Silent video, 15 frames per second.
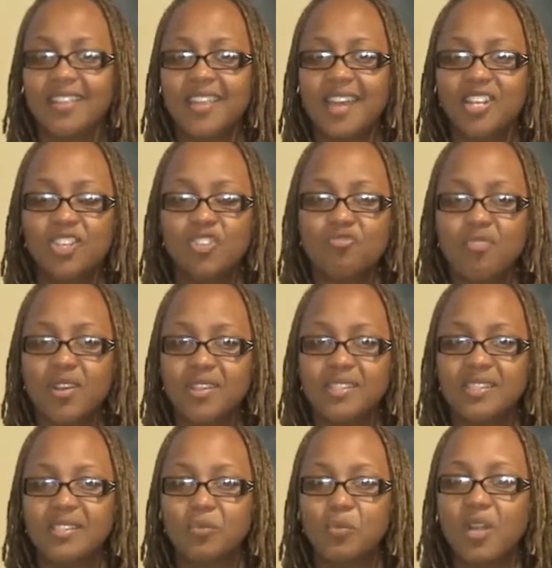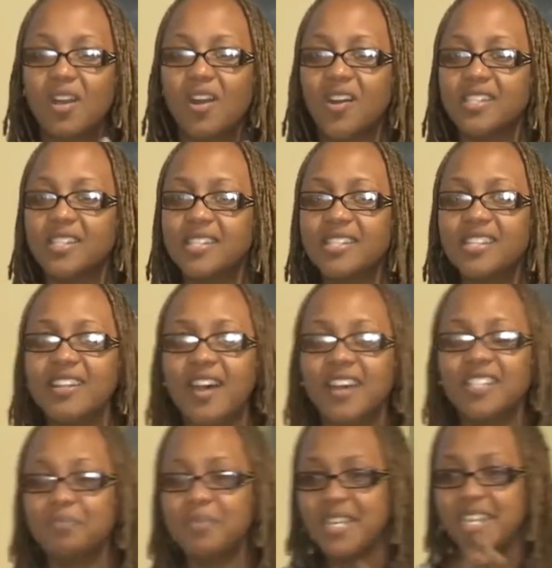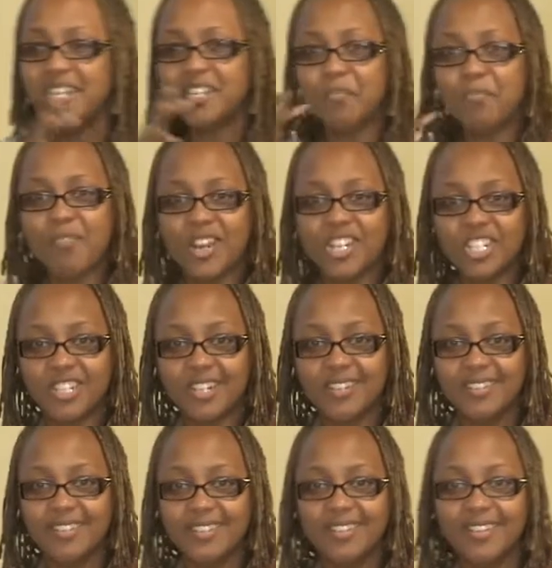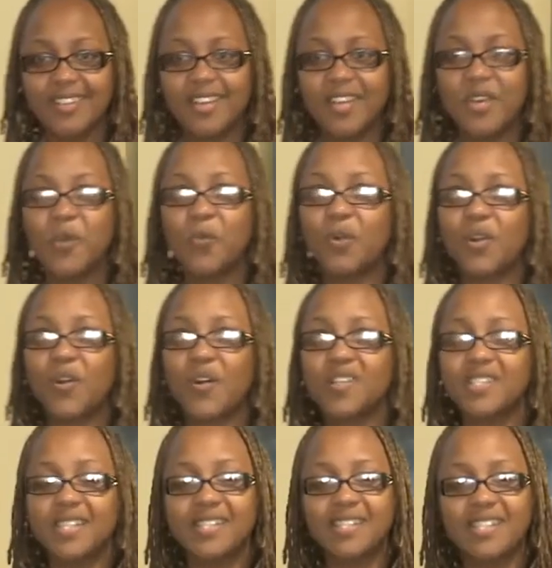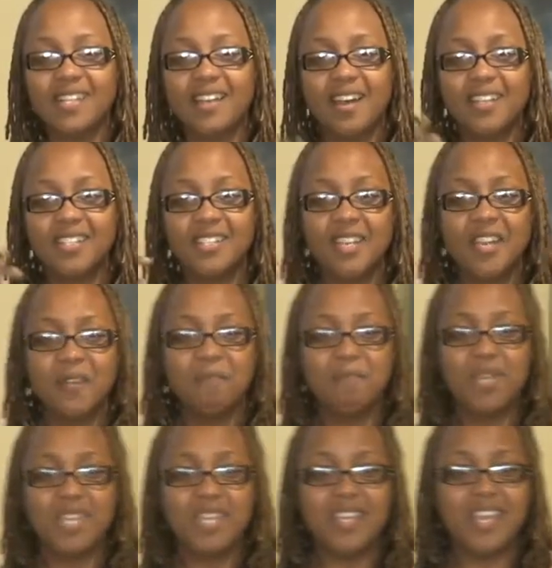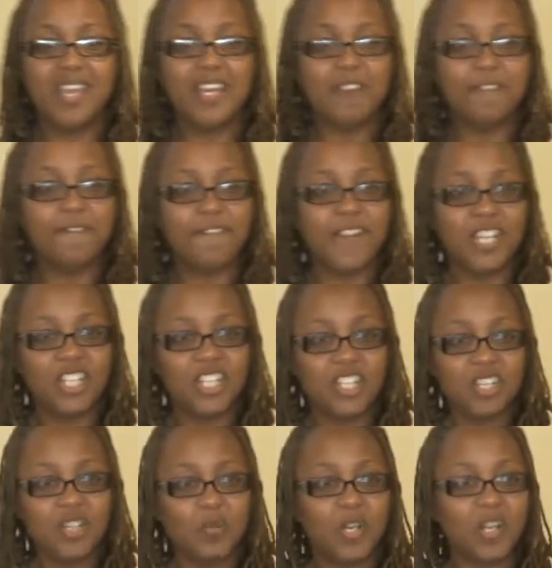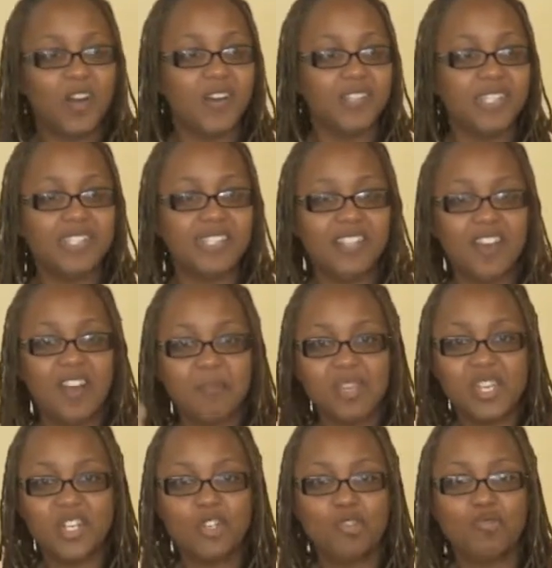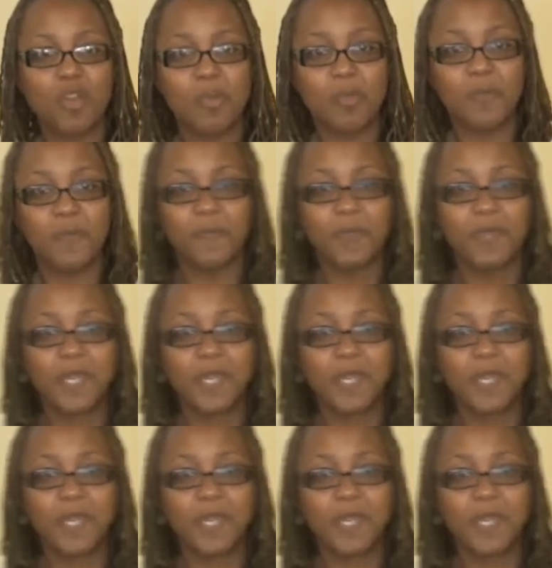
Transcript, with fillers: that trust will cause us to not be in depression, will cause us to not be in affliction, will cause us to not be in trouble.